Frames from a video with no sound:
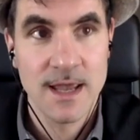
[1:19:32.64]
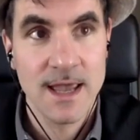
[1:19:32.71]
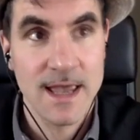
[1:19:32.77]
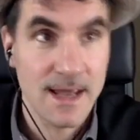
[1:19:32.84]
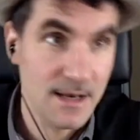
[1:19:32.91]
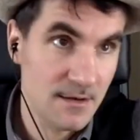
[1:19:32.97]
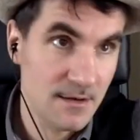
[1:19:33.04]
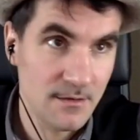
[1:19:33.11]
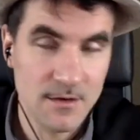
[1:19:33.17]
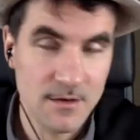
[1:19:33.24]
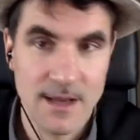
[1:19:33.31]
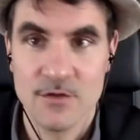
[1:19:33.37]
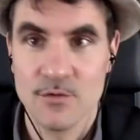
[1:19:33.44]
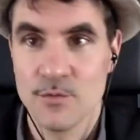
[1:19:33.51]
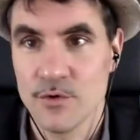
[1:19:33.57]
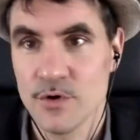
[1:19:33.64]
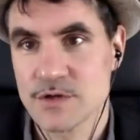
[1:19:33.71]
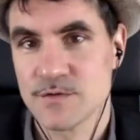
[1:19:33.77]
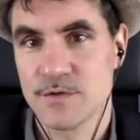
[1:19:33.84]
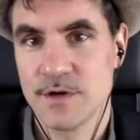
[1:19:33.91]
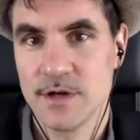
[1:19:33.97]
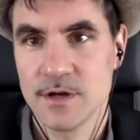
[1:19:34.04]
and it
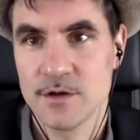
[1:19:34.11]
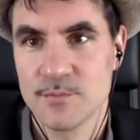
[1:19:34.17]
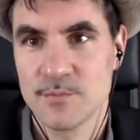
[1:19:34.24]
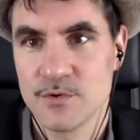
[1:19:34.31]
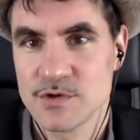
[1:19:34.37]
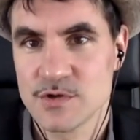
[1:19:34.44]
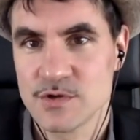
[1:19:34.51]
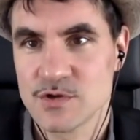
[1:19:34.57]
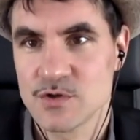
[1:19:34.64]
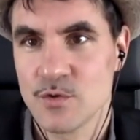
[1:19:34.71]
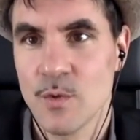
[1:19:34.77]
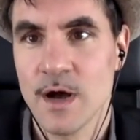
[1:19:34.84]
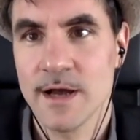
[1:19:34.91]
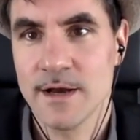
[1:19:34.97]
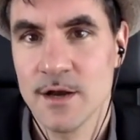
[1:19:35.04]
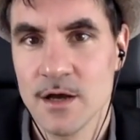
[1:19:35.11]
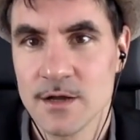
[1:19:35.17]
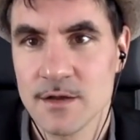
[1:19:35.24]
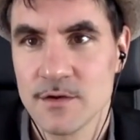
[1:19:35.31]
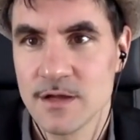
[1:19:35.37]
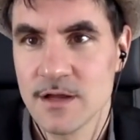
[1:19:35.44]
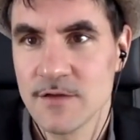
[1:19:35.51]
works for the other person. So why
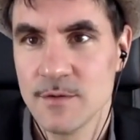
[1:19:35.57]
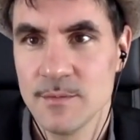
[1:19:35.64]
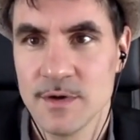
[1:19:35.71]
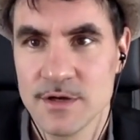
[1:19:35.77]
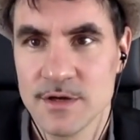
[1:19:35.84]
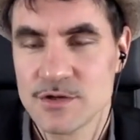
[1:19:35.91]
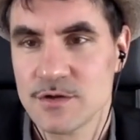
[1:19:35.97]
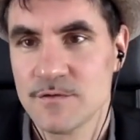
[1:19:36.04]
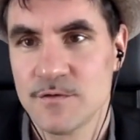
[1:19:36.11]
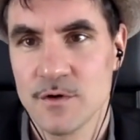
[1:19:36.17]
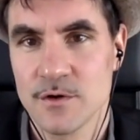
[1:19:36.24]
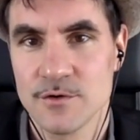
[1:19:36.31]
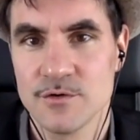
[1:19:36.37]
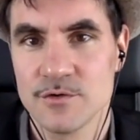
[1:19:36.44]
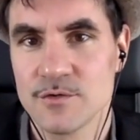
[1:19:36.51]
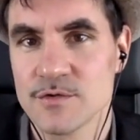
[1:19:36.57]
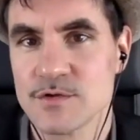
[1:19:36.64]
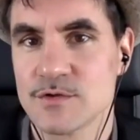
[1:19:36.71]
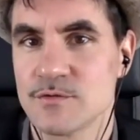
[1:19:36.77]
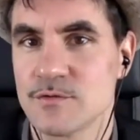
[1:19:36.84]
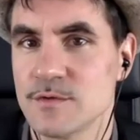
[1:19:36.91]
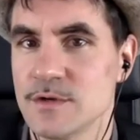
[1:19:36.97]
not? Not everybody should follow your
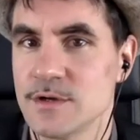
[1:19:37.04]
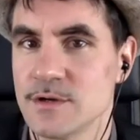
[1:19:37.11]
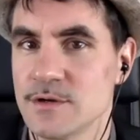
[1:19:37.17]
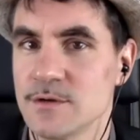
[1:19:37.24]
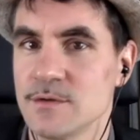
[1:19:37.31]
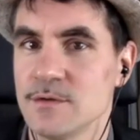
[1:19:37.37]
story, you know?